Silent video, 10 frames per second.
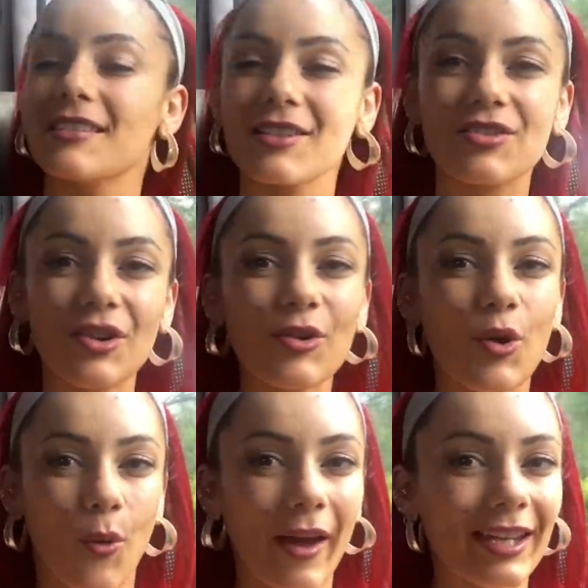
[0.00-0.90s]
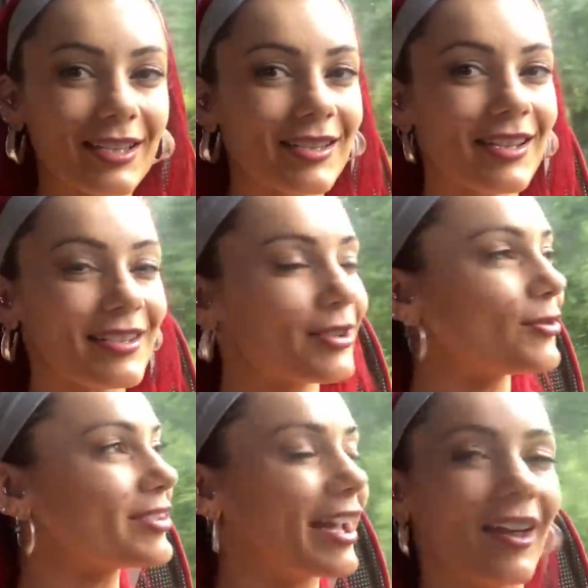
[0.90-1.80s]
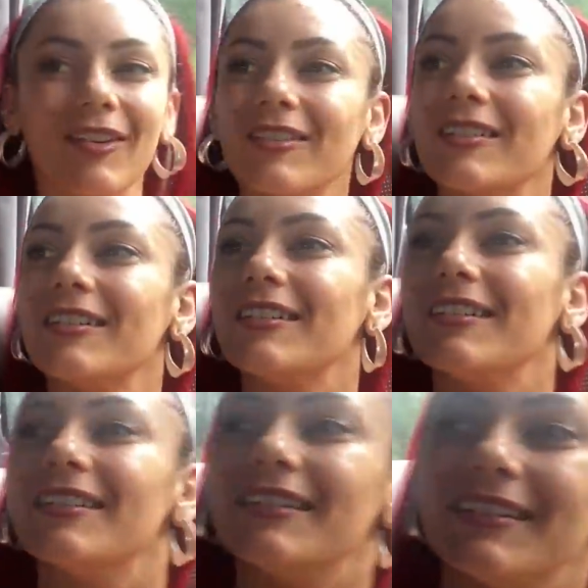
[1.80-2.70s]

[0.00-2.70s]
This is so quaint. It's very cute. Yeah, look at